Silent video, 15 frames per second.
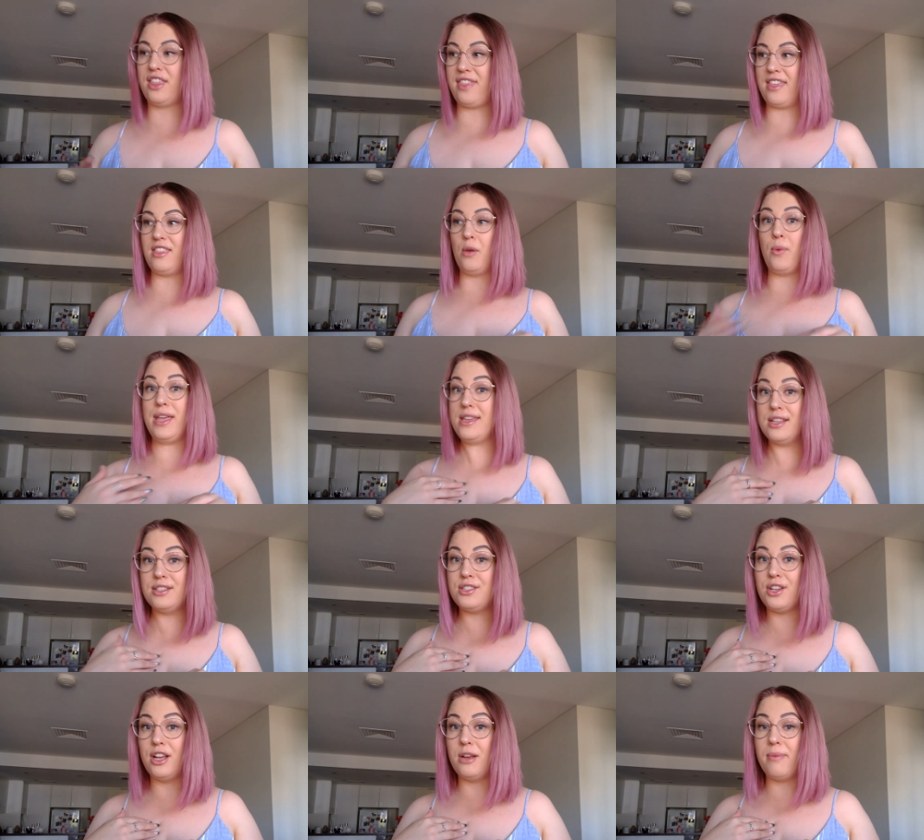a thing that we're
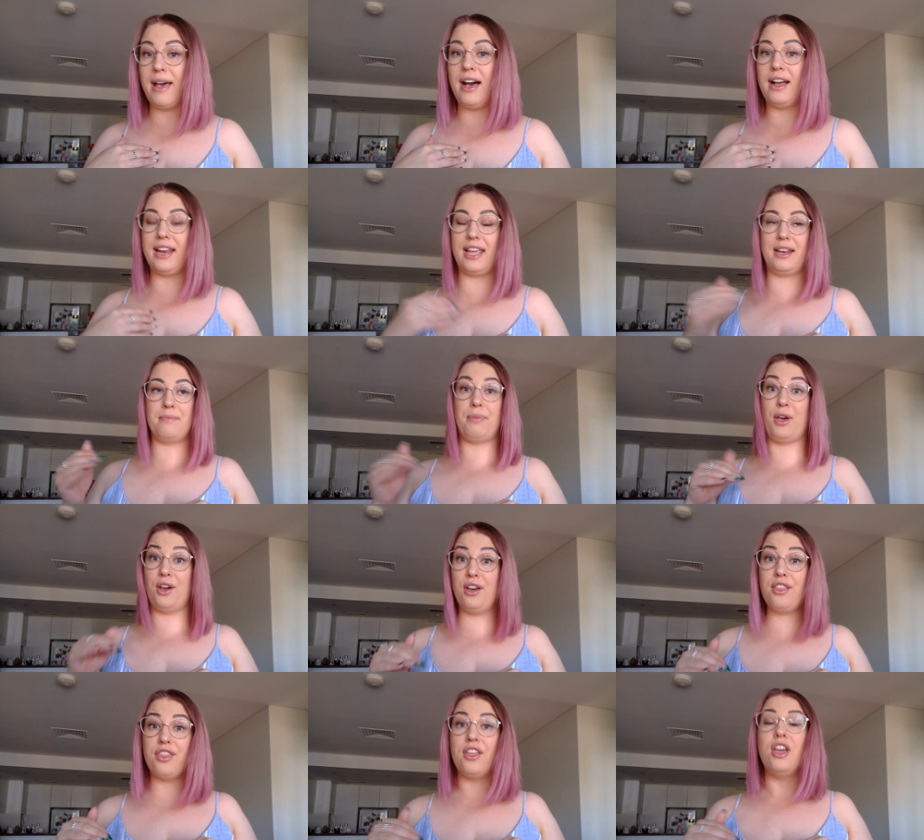concerned about in
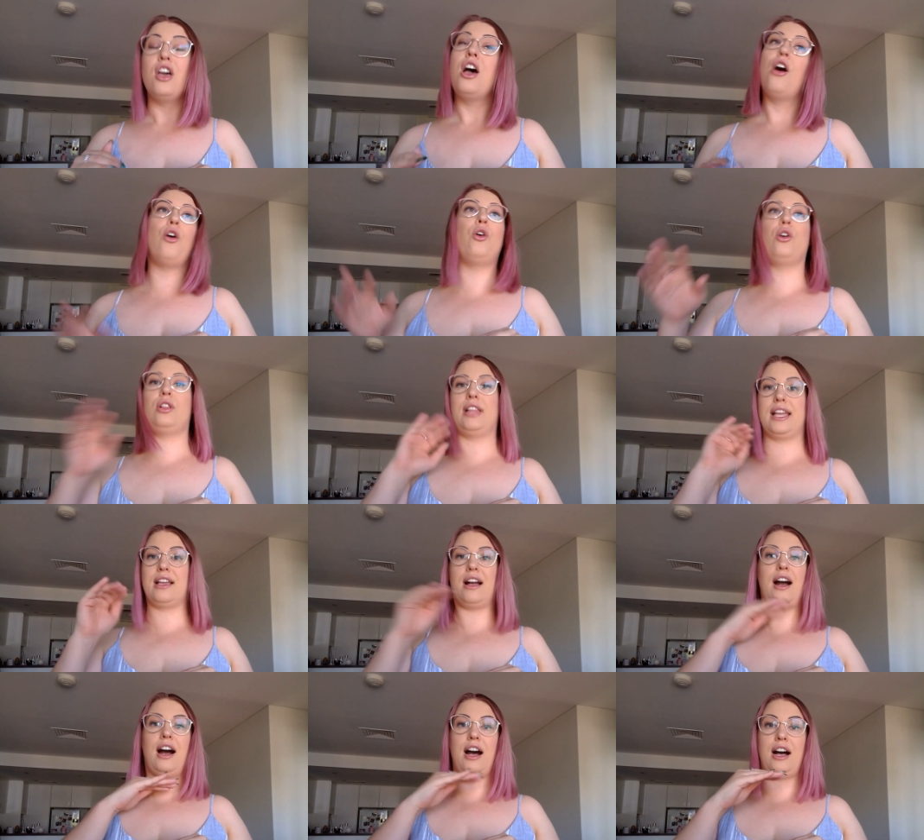Perth or
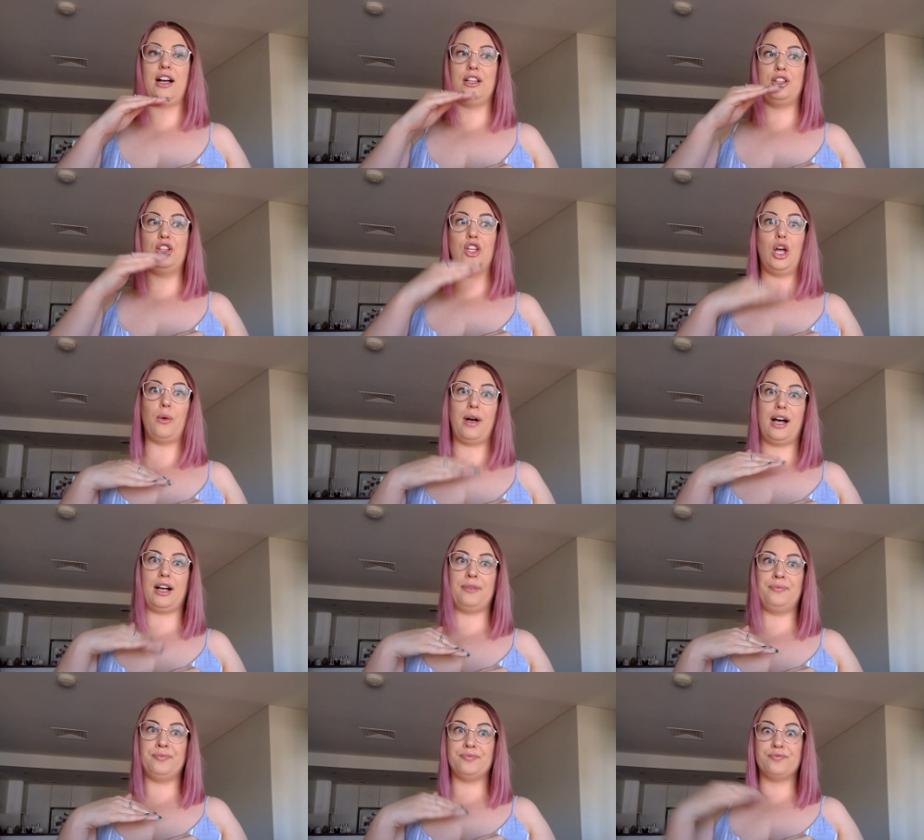like
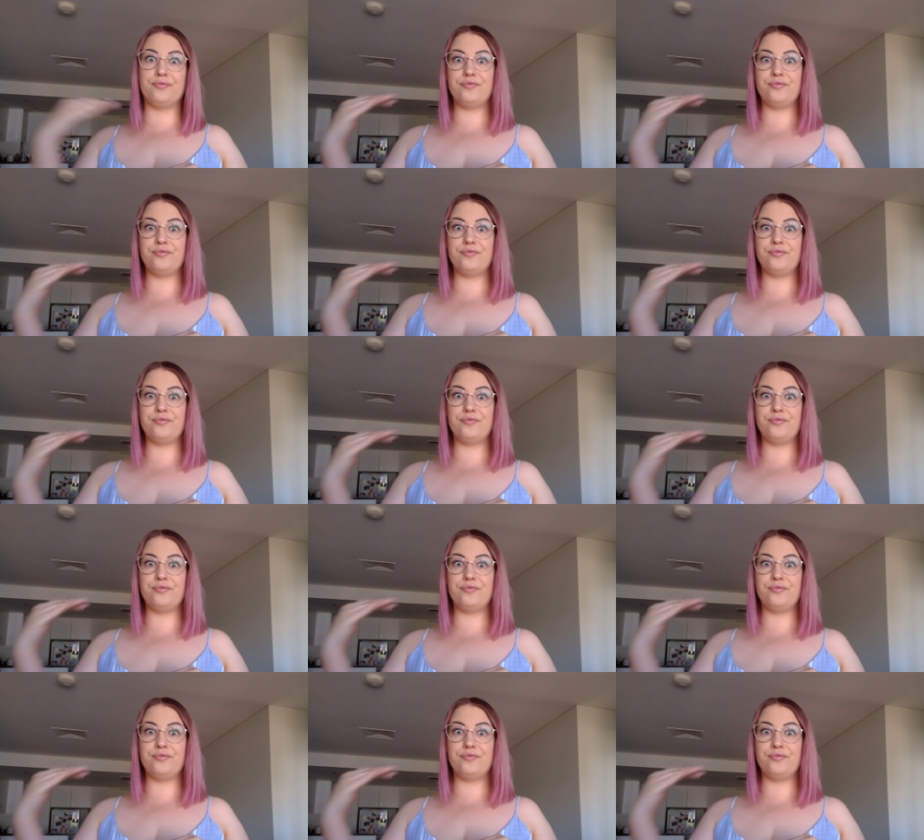lower,